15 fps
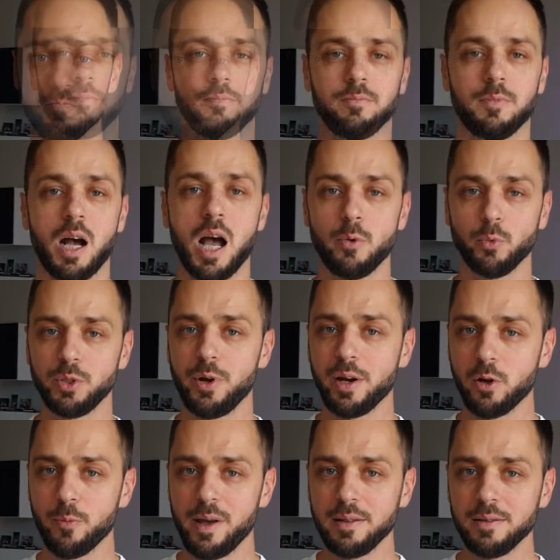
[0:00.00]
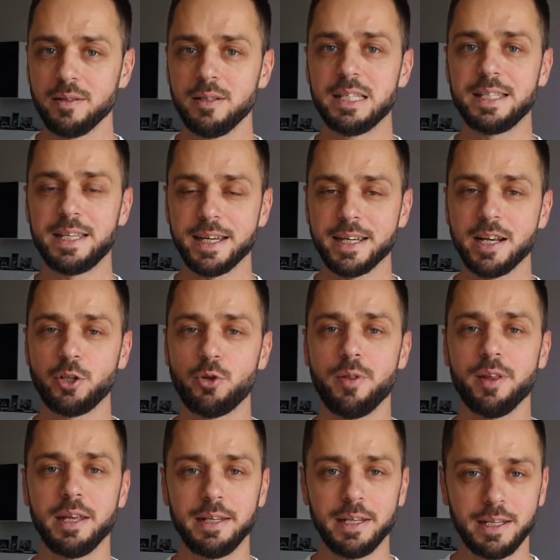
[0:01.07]
I would recommend sticking to the
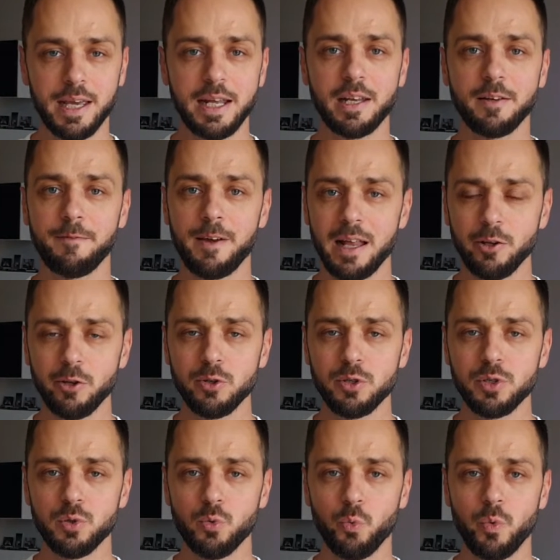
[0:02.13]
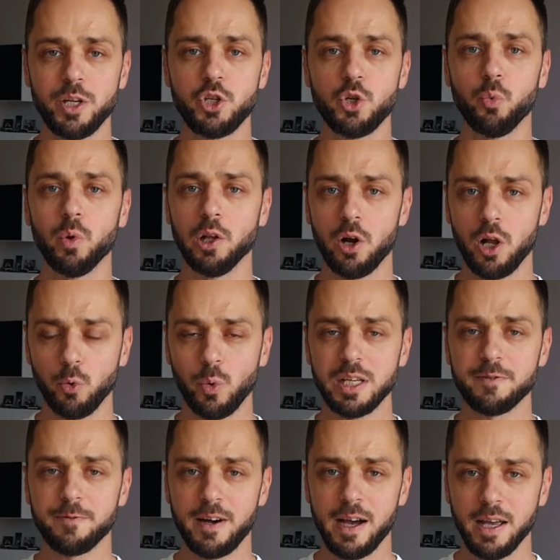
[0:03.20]
indicated values, which you will always
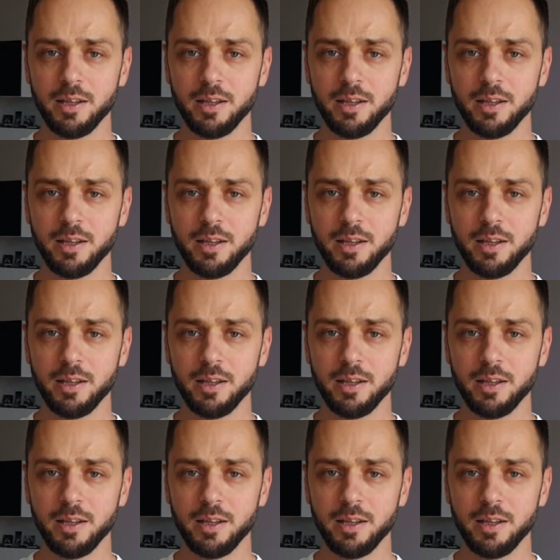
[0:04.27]
find